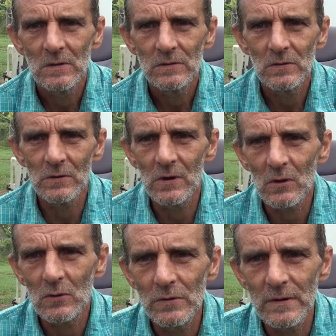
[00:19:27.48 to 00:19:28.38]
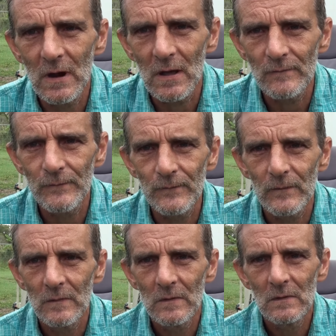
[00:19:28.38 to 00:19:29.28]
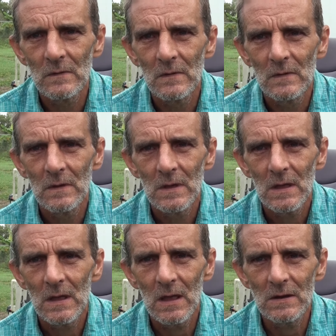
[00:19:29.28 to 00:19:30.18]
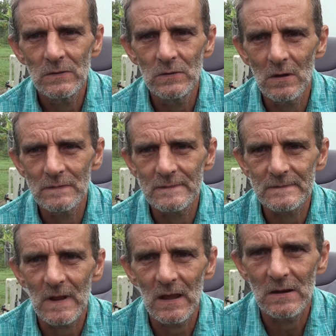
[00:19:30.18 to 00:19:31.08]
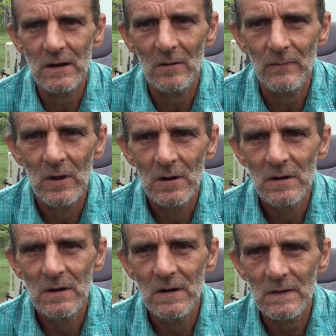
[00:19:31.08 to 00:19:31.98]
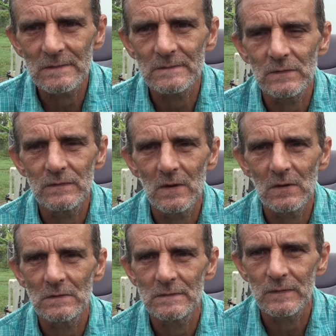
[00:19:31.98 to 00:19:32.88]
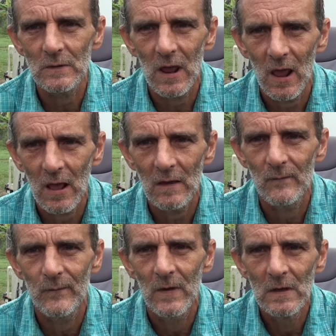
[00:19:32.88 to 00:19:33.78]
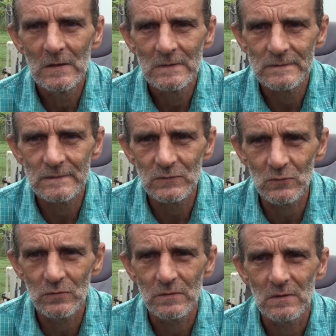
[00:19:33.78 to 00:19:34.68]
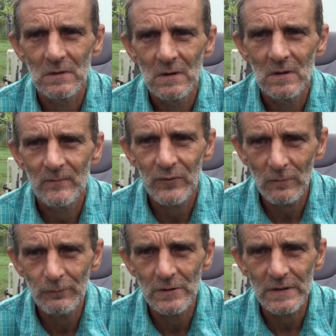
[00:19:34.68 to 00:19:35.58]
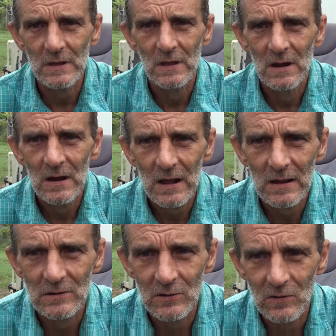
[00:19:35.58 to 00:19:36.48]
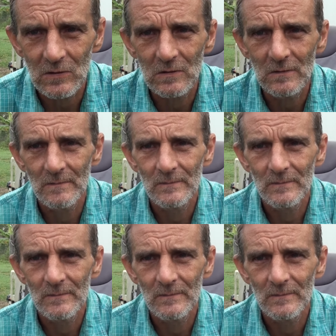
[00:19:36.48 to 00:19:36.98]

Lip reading: you're not good enough and you don't stand up next to those that have stood properly at law,